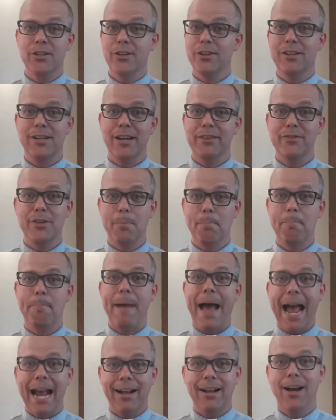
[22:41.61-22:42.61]
good enough to
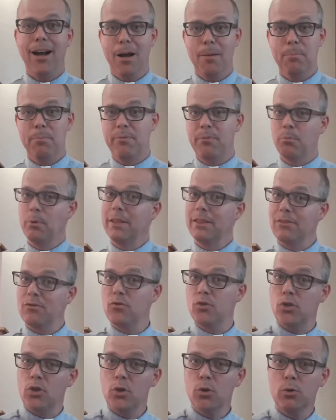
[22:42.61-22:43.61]
back up with
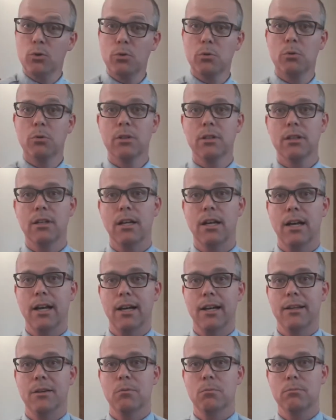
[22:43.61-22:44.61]
two uh,